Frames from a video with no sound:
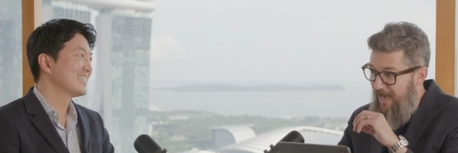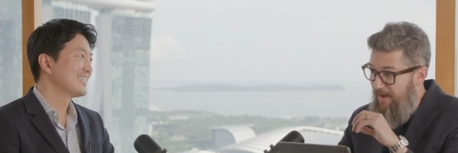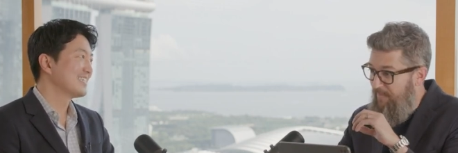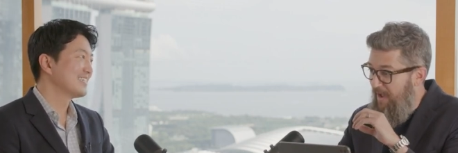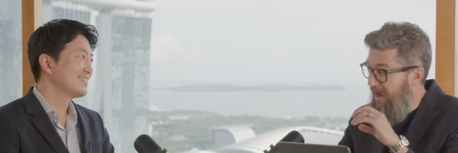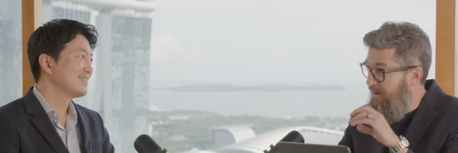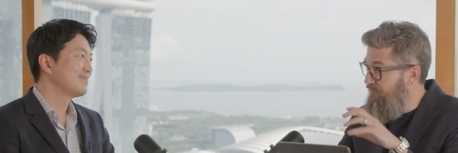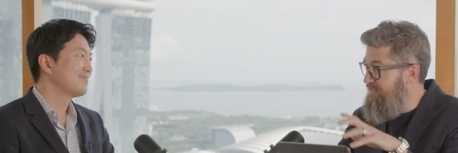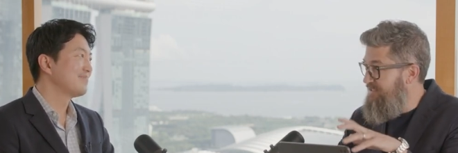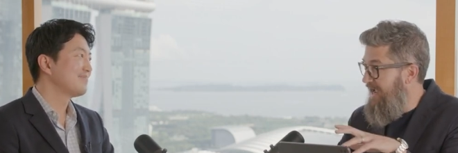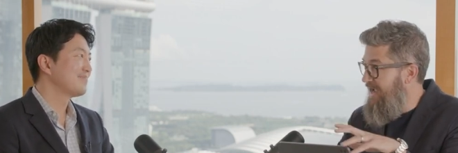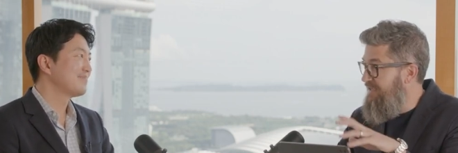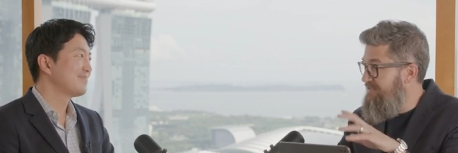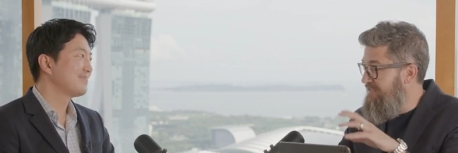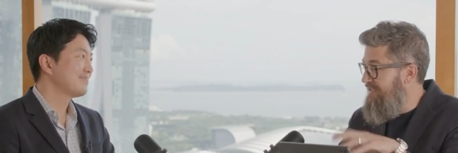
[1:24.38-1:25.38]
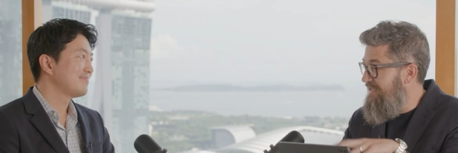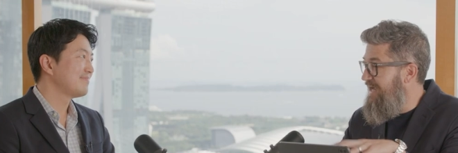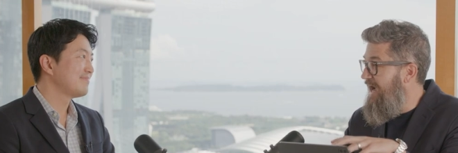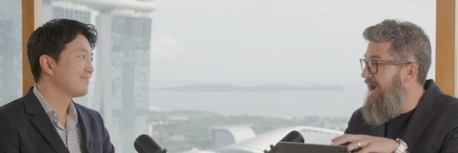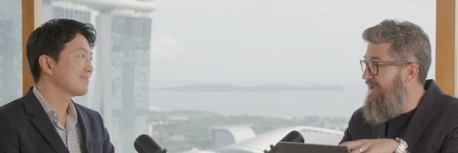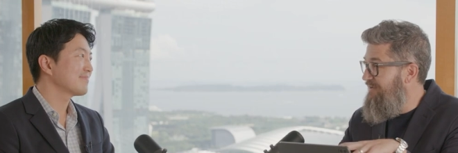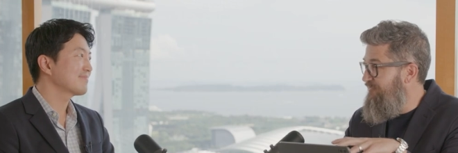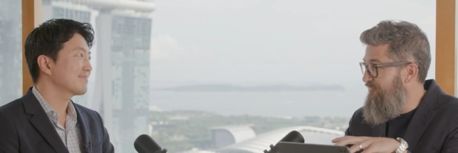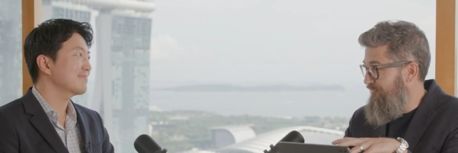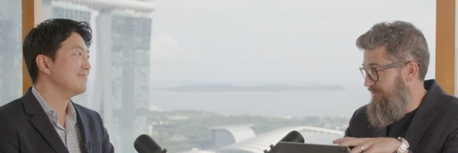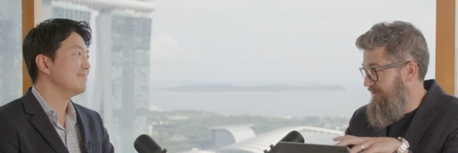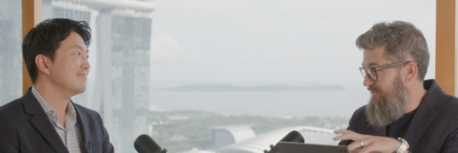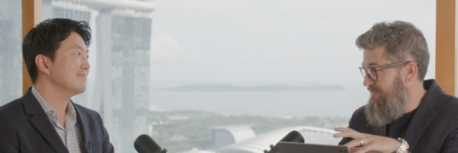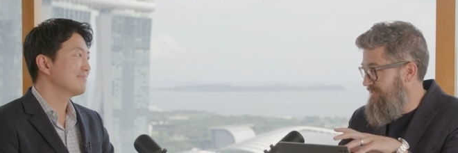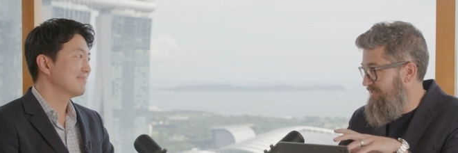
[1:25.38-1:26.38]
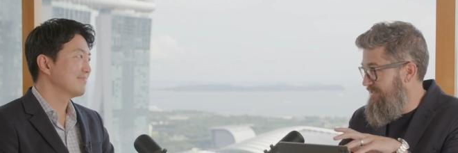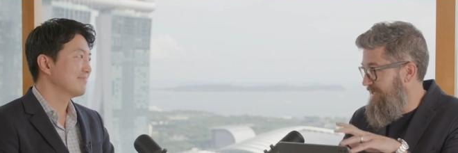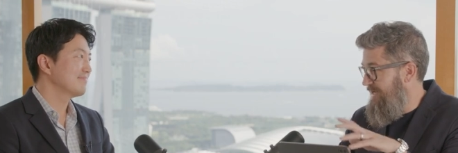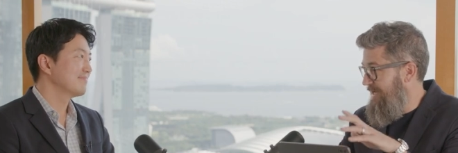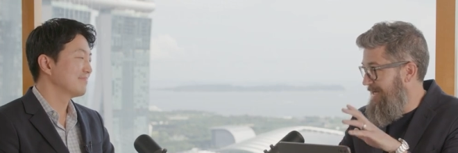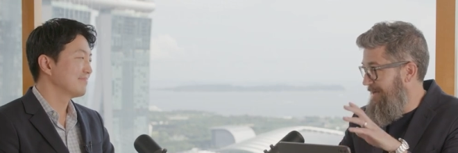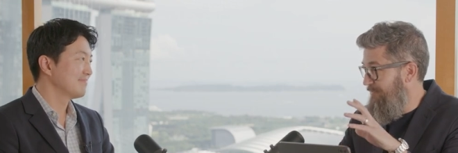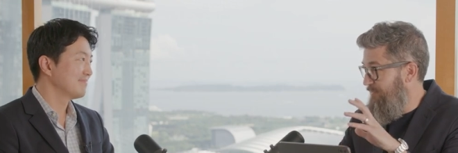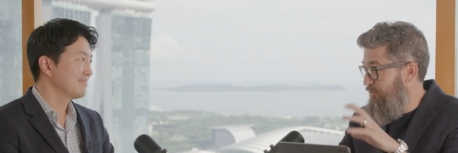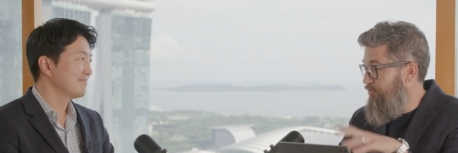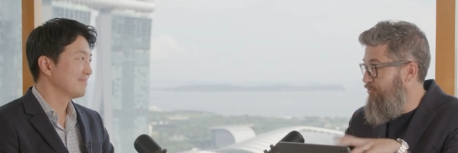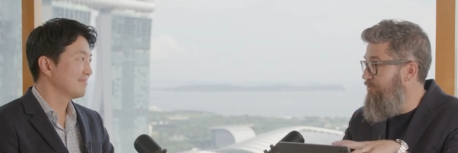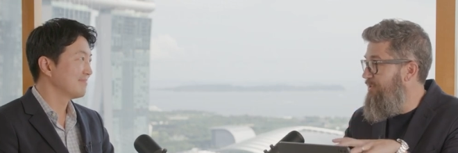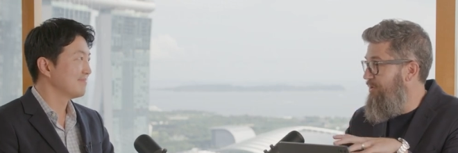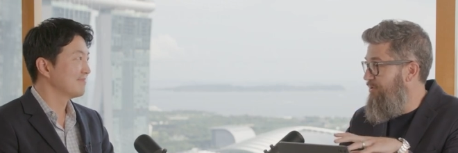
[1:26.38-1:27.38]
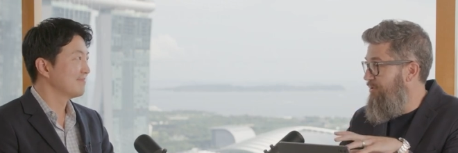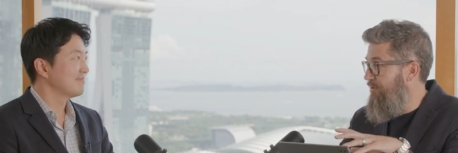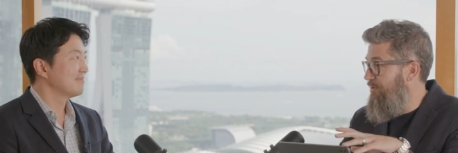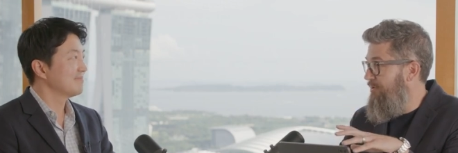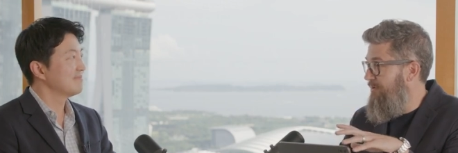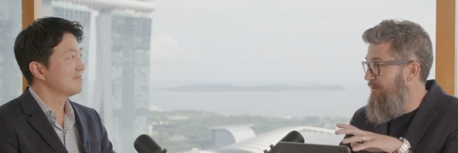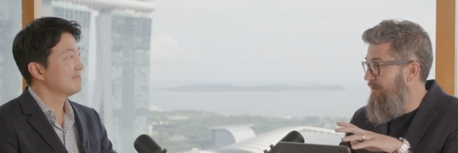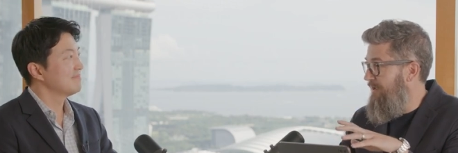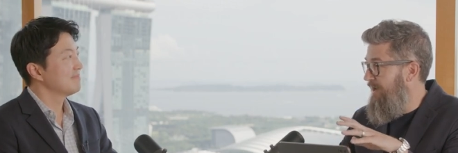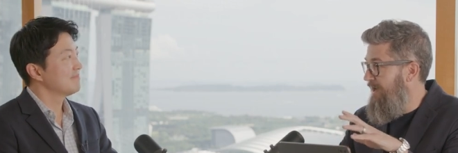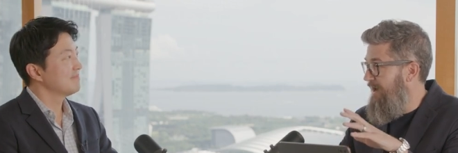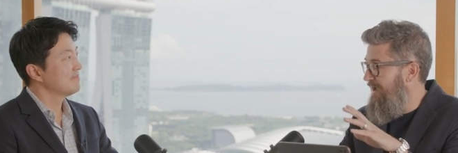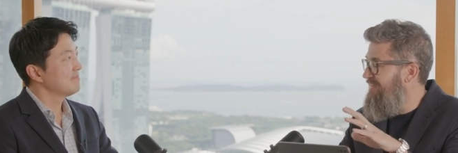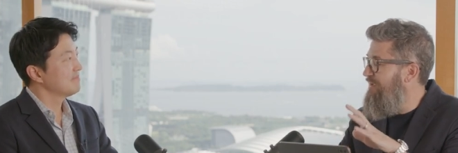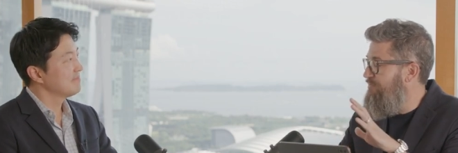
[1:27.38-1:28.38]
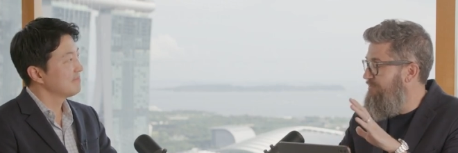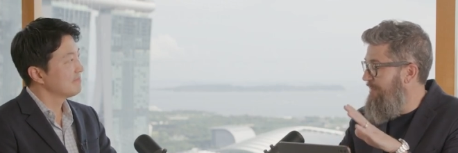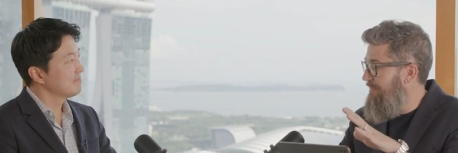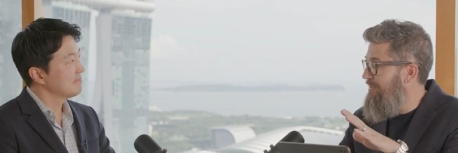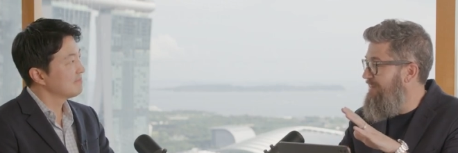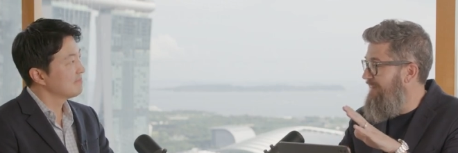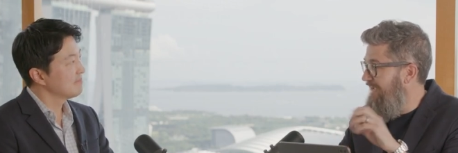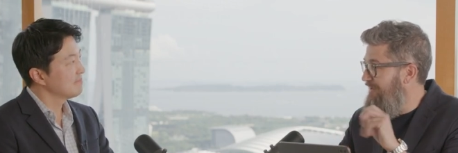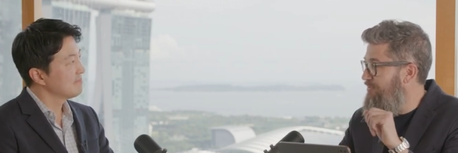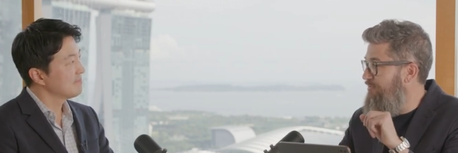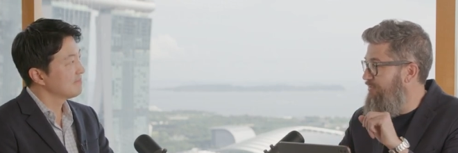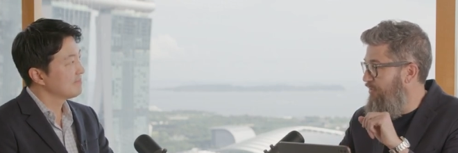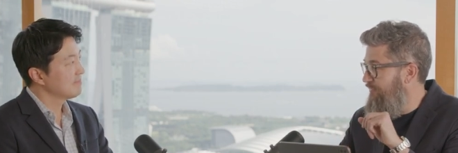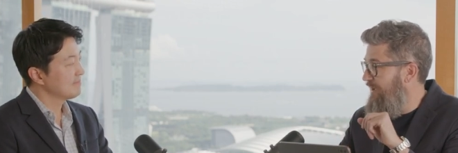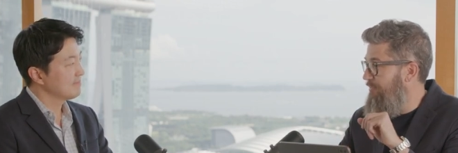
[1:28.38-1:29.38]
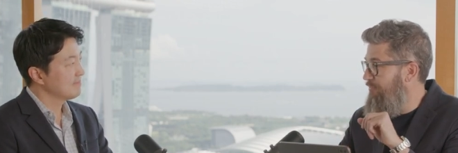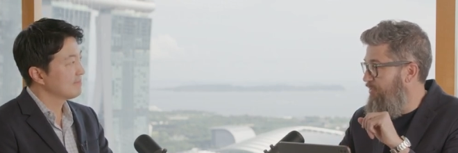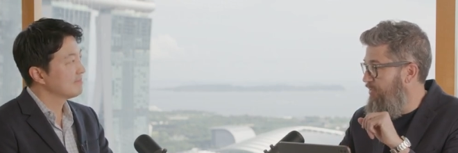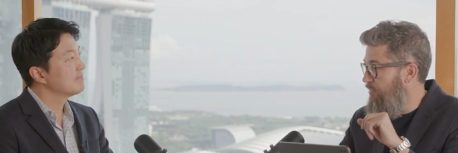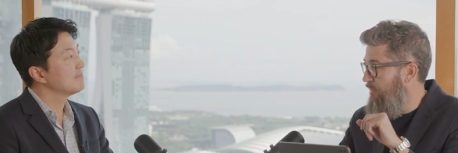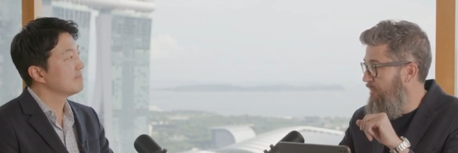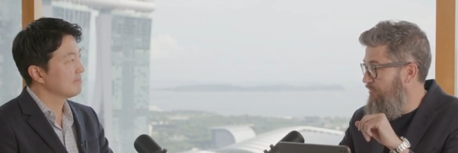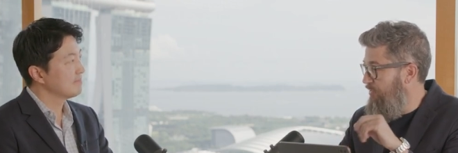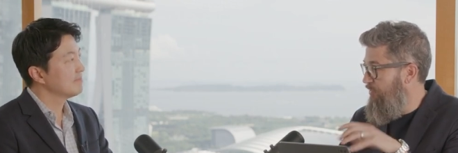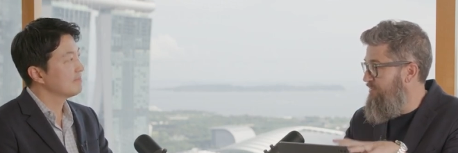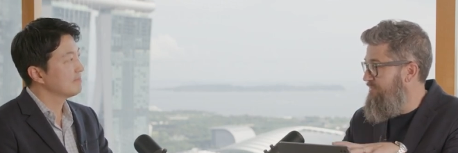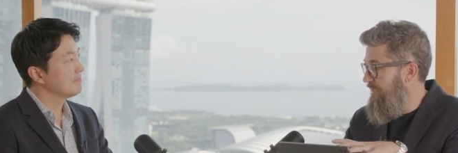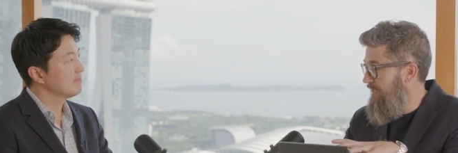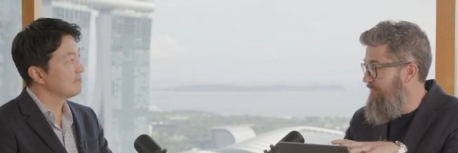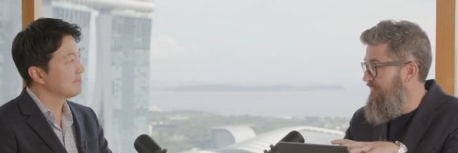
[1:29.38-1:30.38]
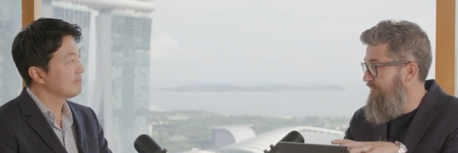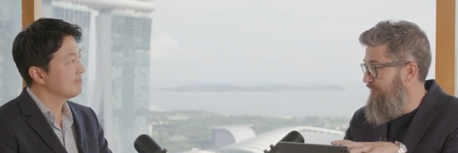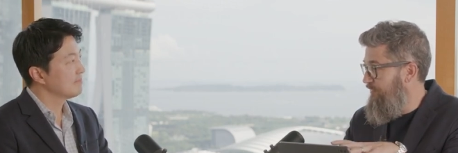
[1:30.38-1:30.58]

Speaker 1: um, I was asked at a conference uh, earlier, uh, I think it was maybe later November, what, who was going to be the